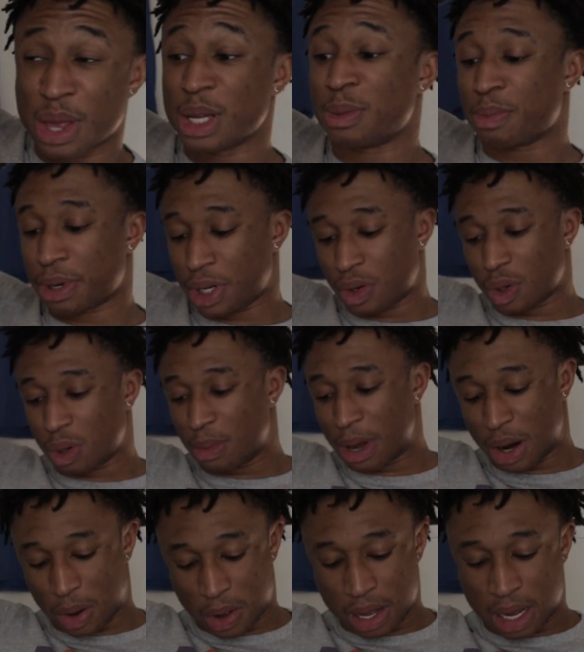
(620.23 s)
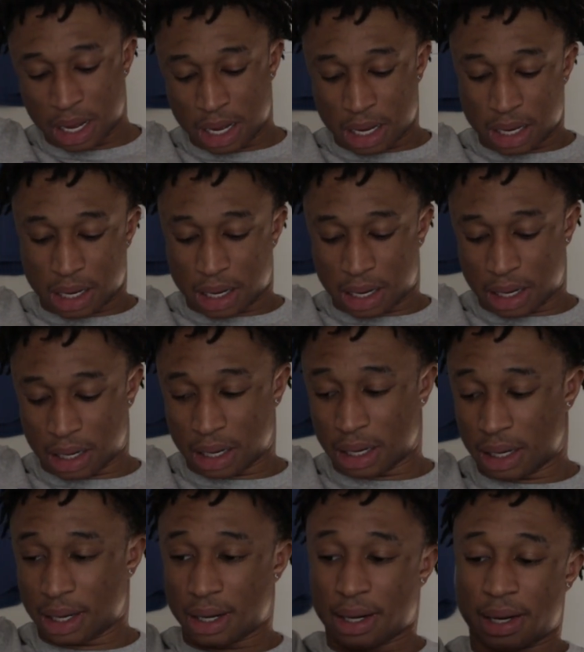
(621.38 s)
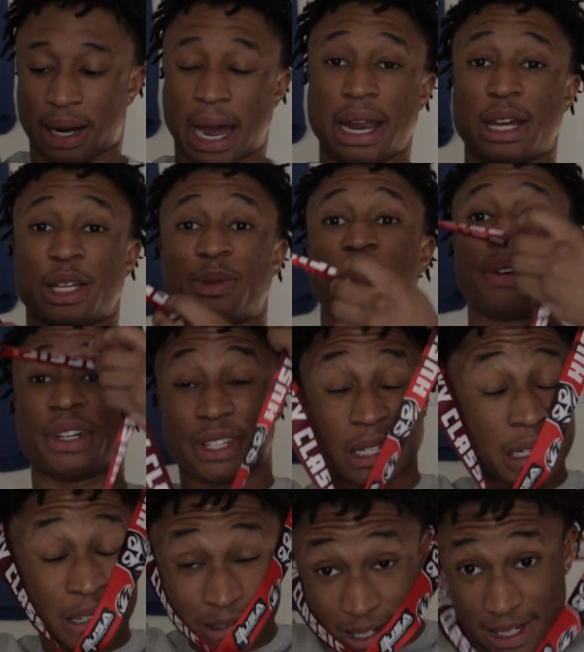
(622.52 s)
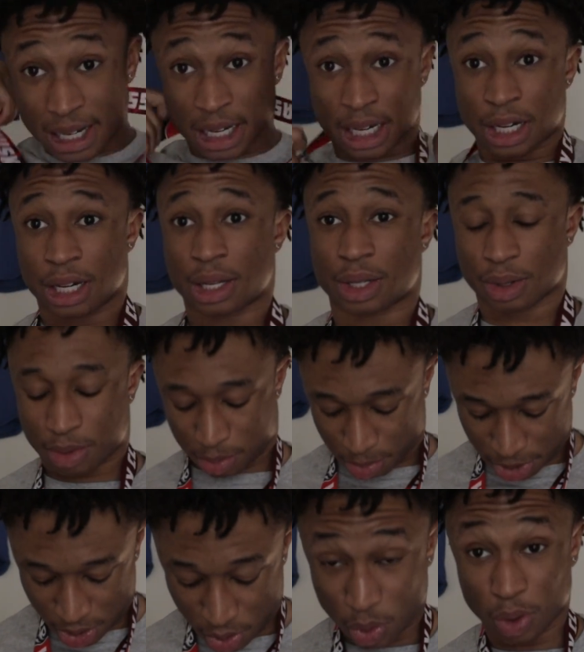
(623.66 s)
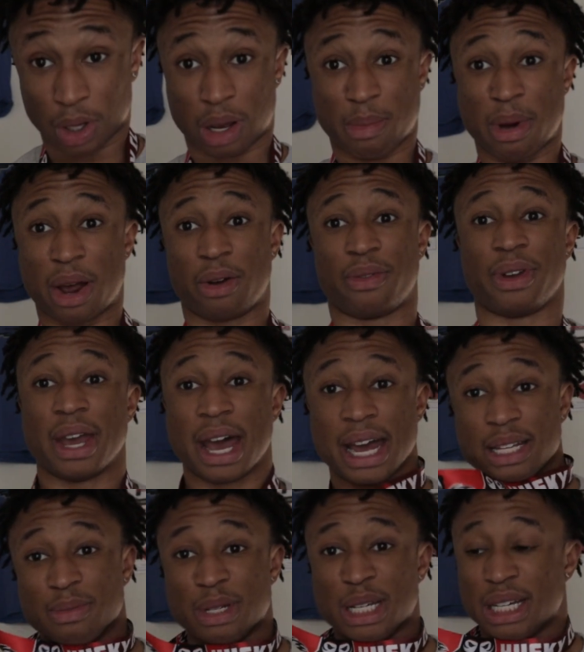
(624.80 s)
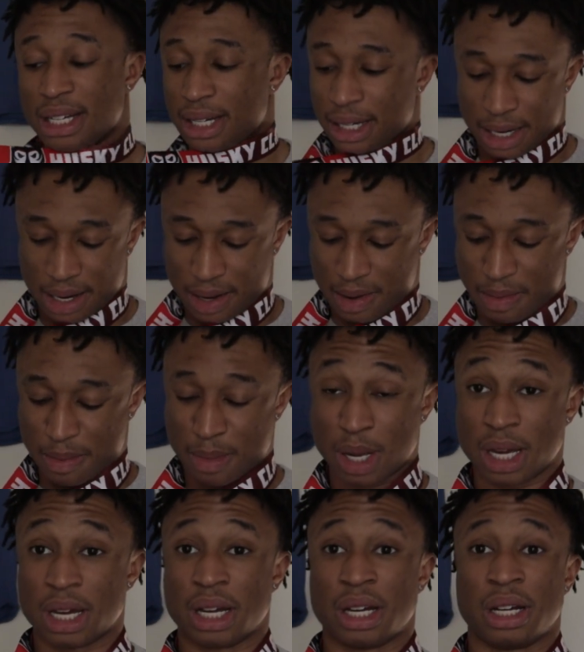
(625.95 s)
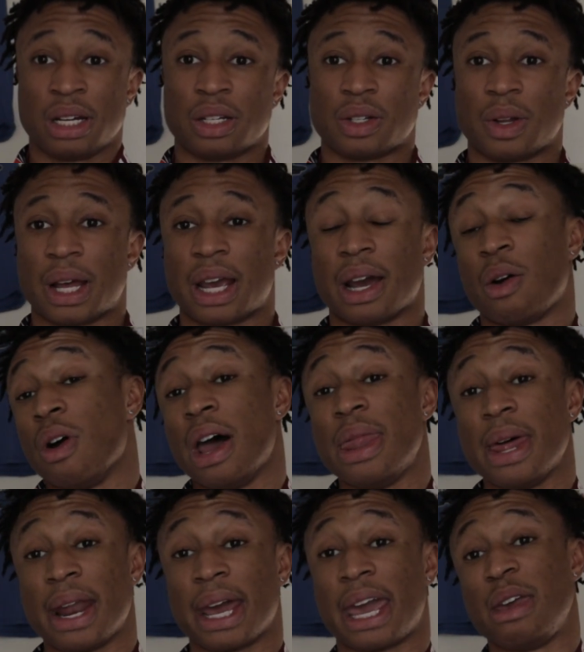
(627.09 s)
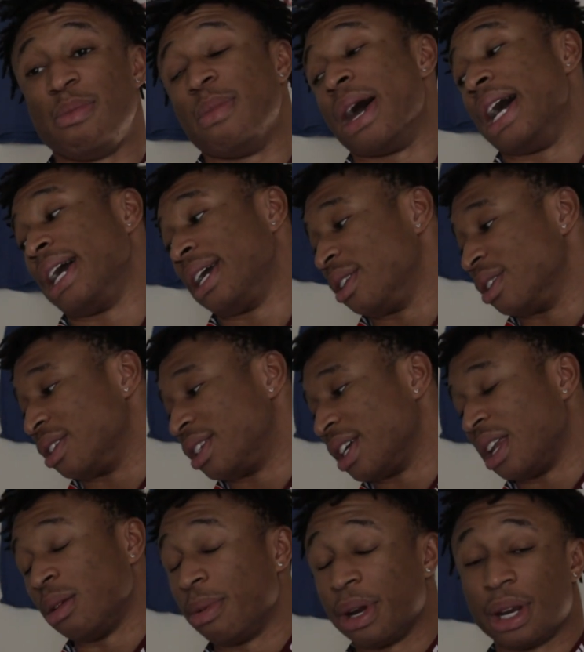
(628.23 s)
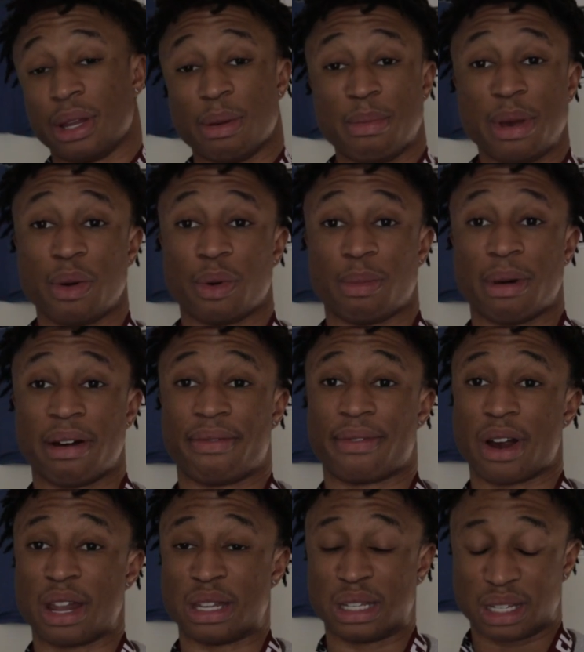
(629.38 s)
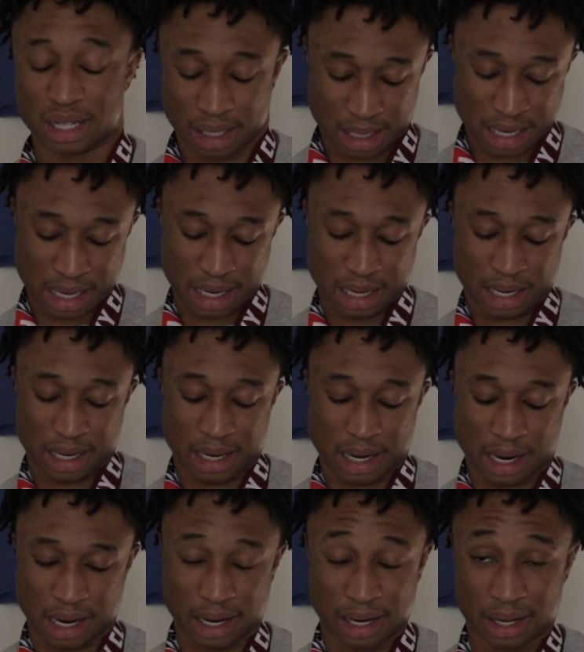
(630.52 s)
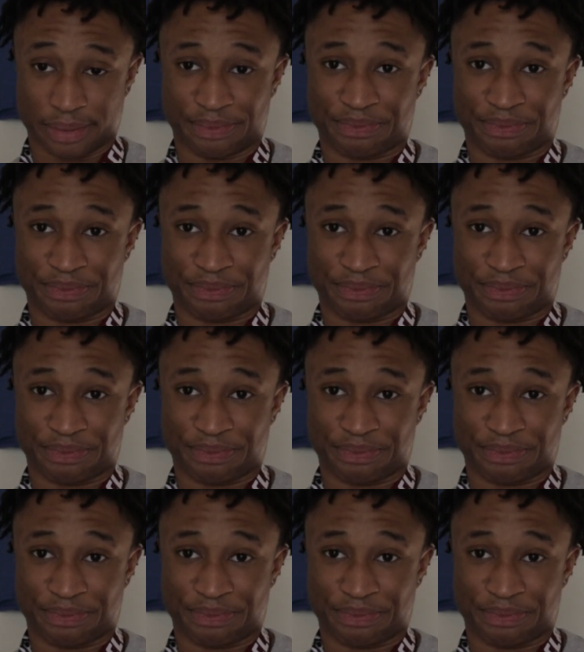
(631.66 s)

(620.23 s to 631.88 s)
this pretty cool medal. I think it's pretty sick. It's a pretty cool looking medal if you ask me. So like, oh, and then I came back and just celebrated the meet with my friends. And